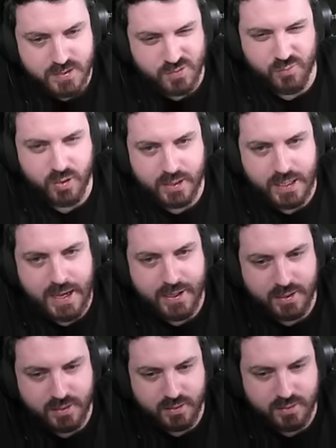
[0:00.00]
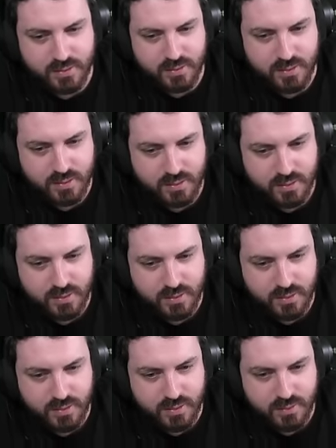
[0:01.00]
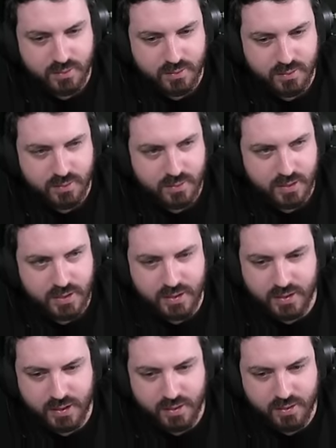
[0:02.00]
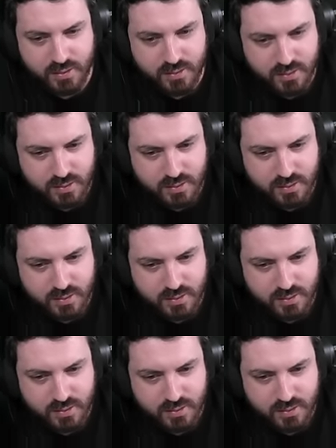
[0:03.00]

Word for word: it really adding an indicator?